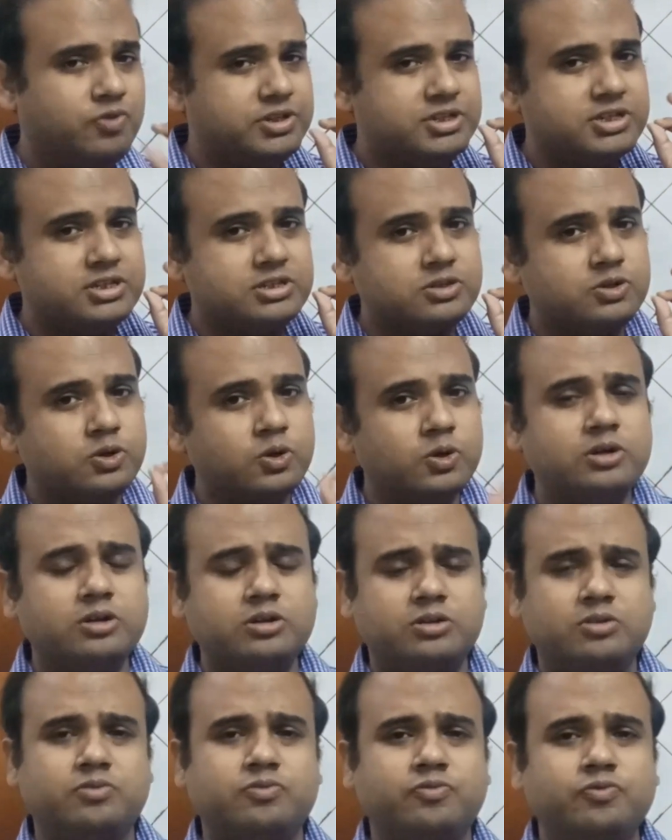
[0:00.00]
is good,
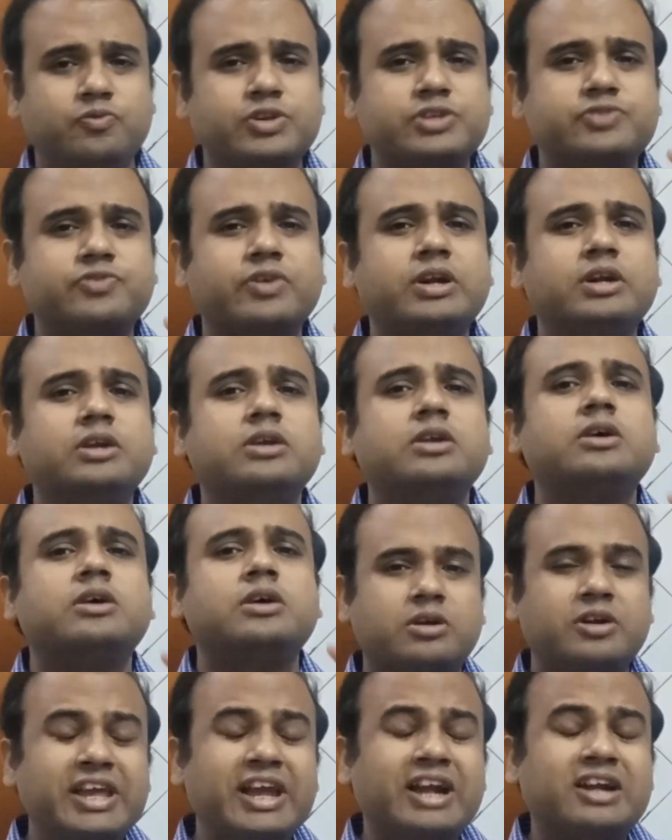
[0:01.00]
which will
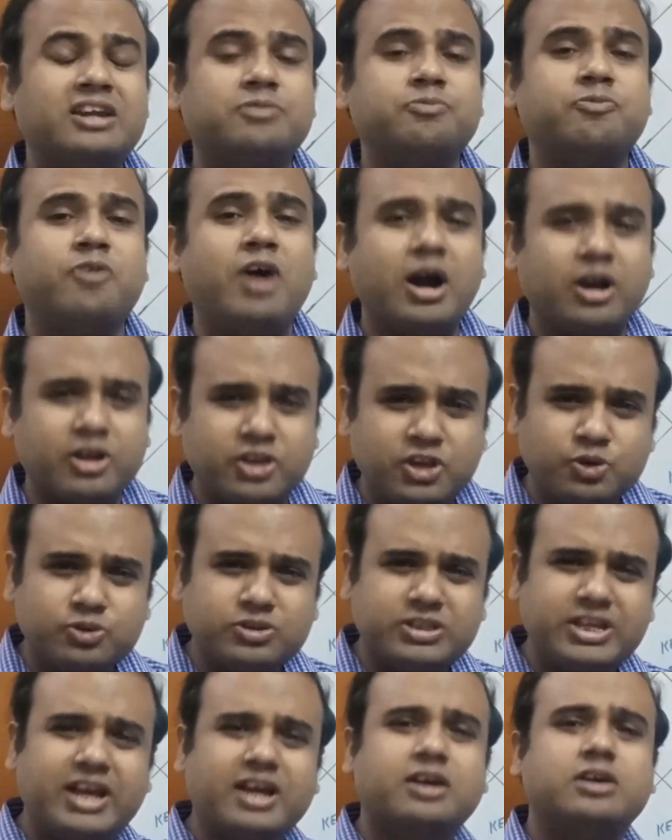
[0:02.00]
create a
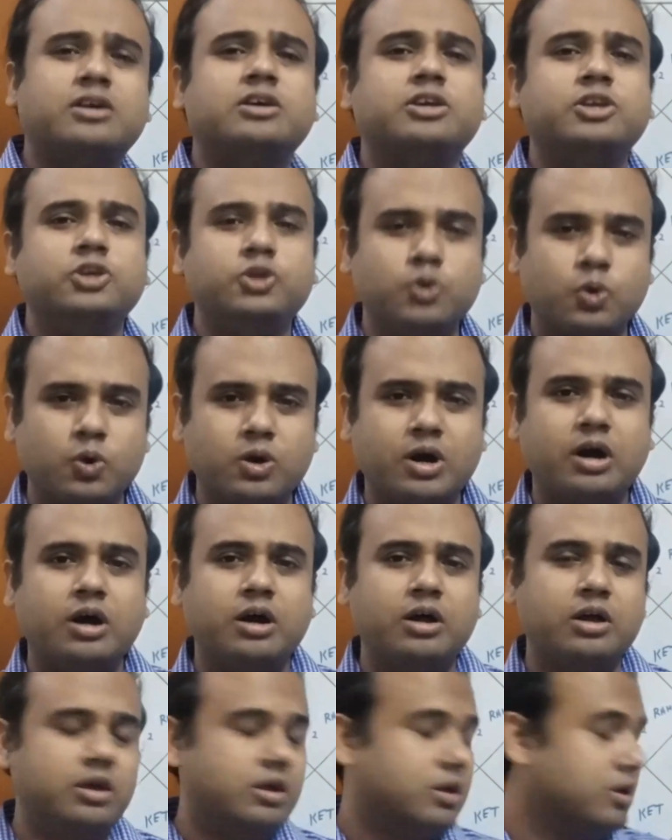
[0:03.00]
Bhagyodaya yoga,
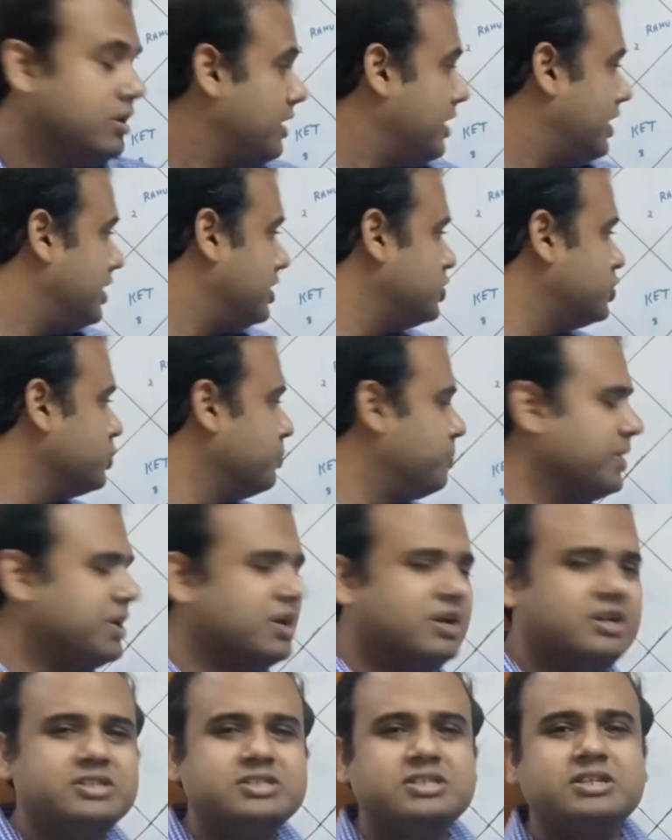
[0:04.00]
and Jupiter
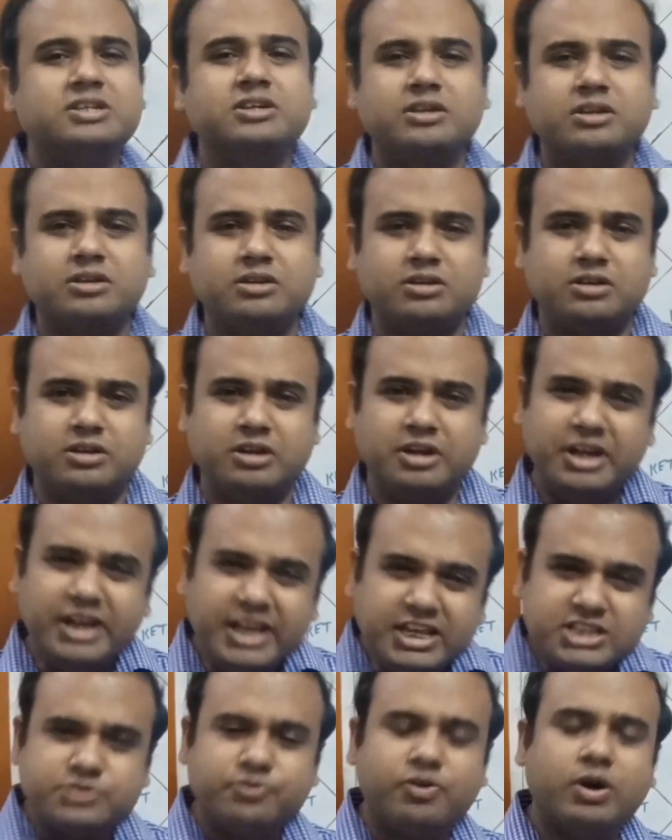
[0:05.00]
is in
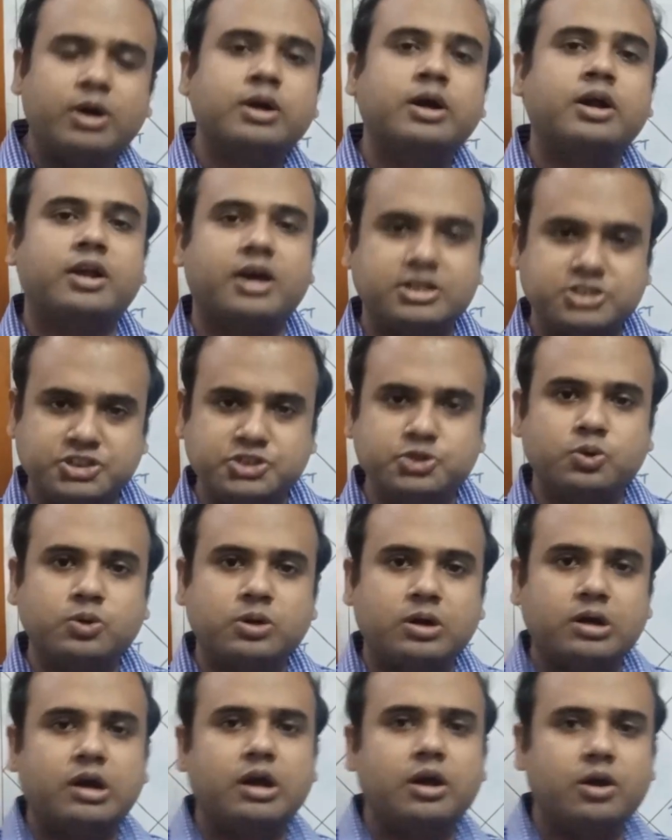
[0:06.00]
Nichabhanga Raj
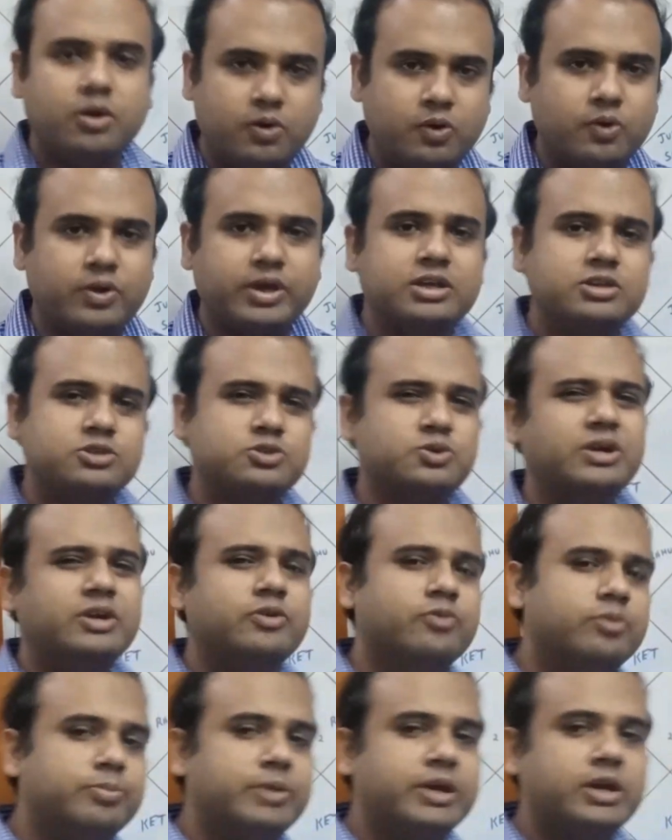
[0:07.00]
yoga. Okay, so it
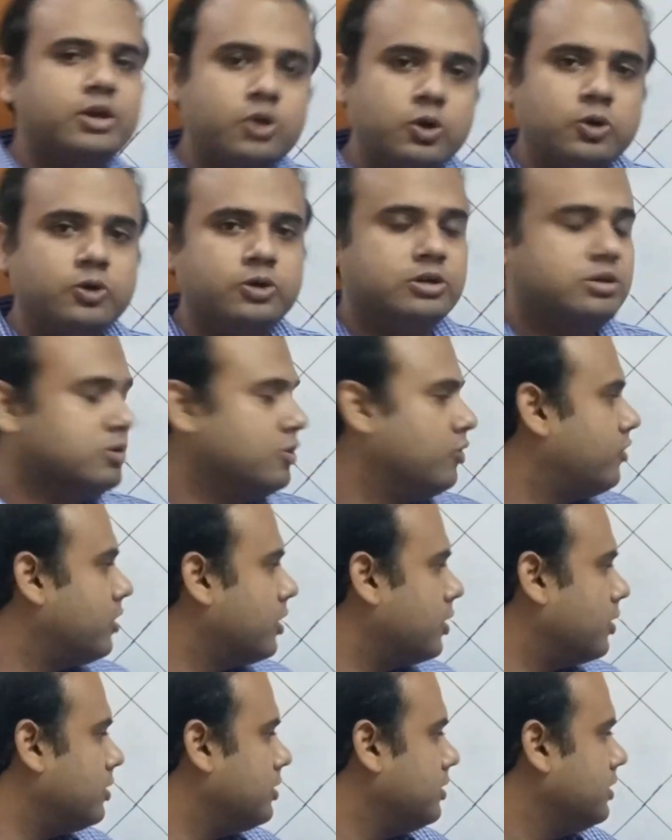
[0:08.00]
would be good
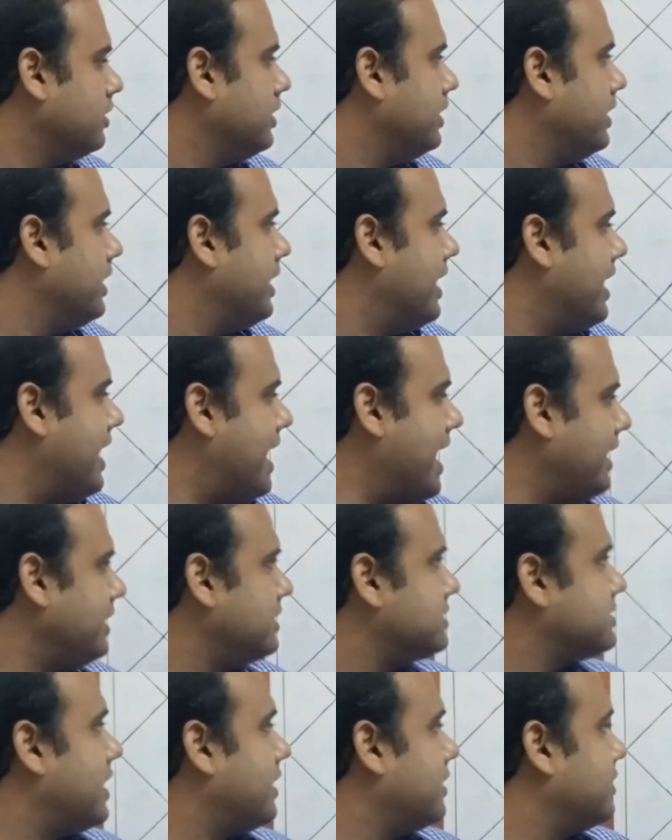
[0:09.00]
overall. And
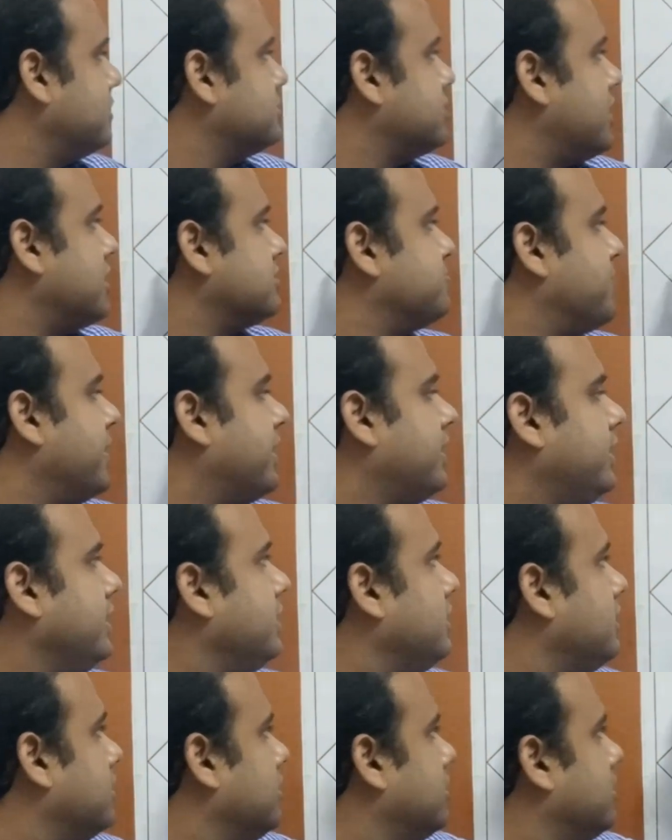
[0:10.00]
Saturn is
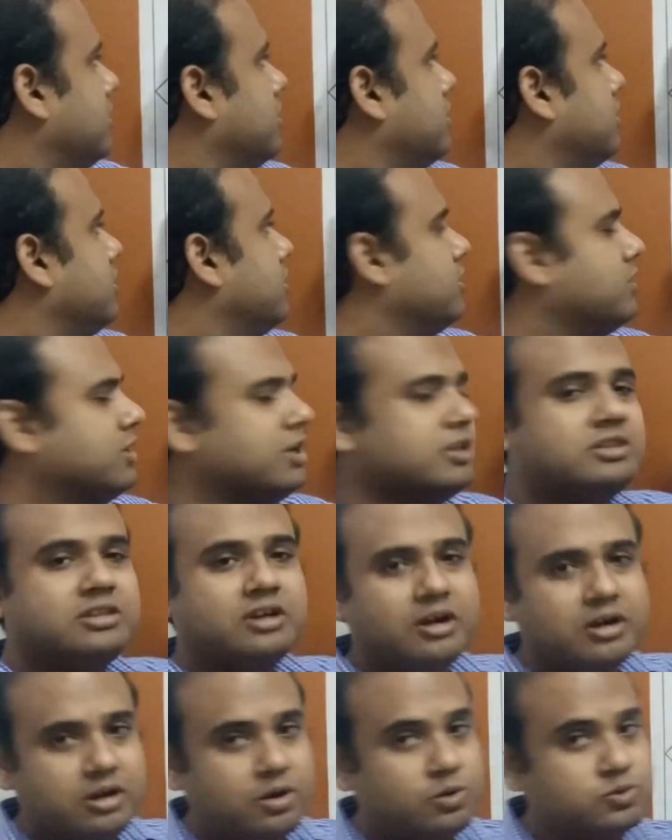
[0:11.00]
aspecting the
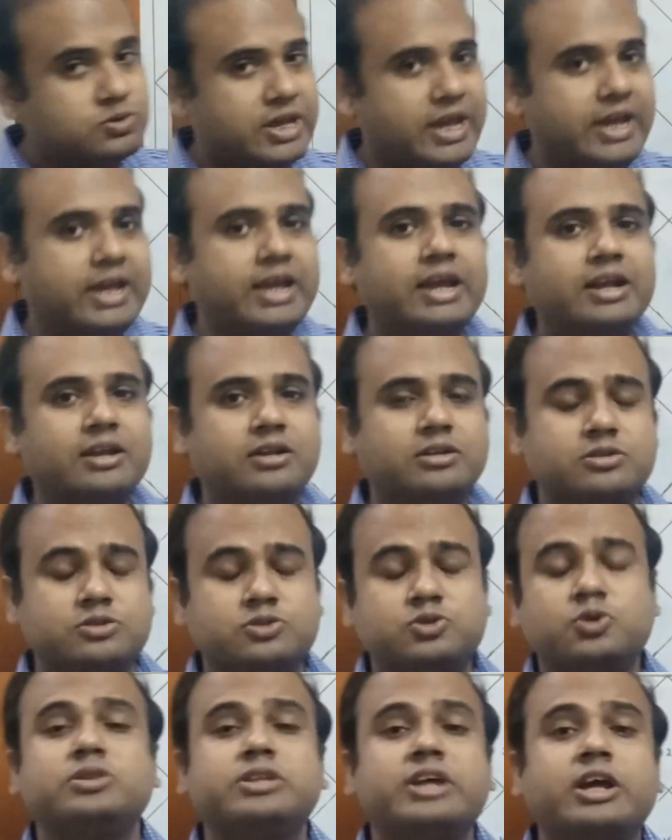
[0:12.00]
3rd house again,
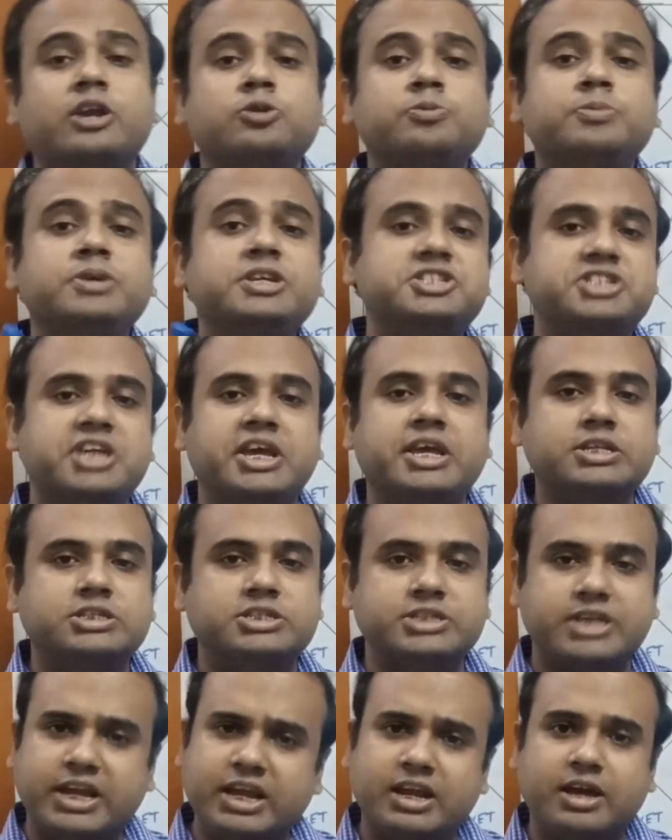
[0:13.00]
so there will be change.
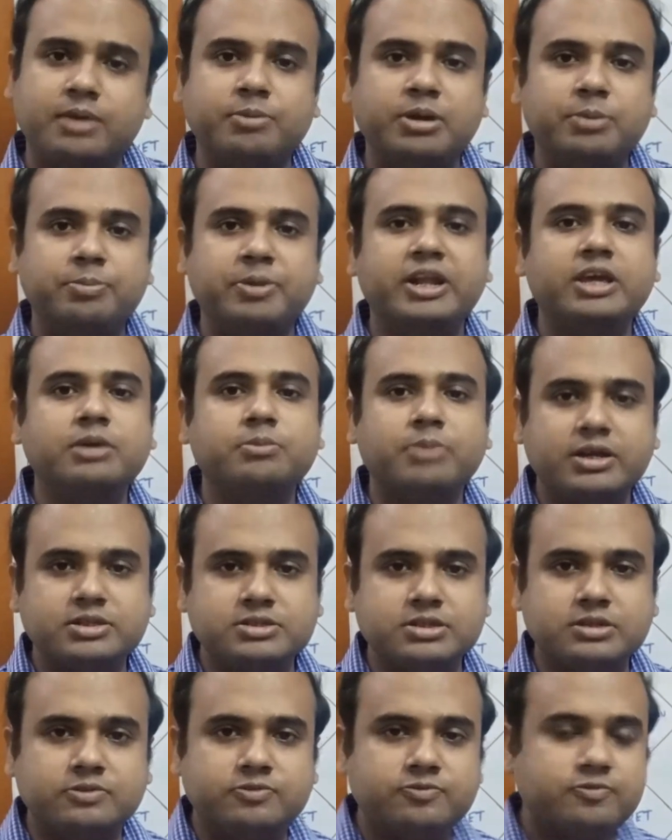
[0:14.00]
Again, I am repeating myself.